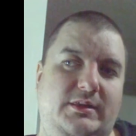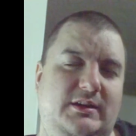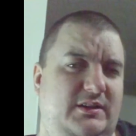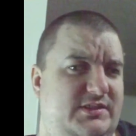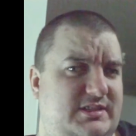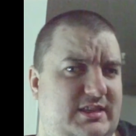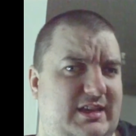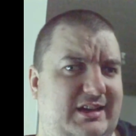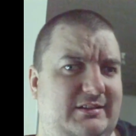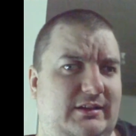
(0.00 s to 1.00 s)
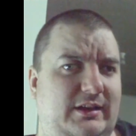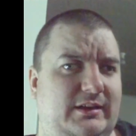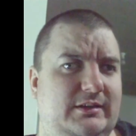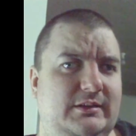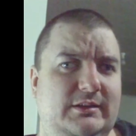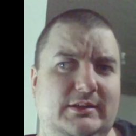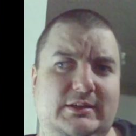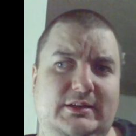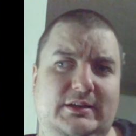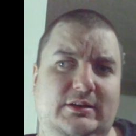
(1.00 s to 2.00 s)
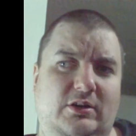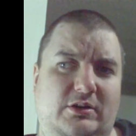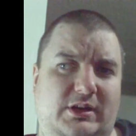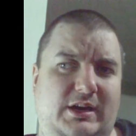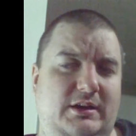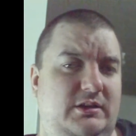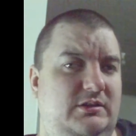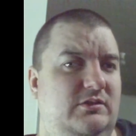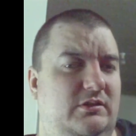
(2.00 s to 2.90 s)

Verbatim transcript: I think I said that, like, okay,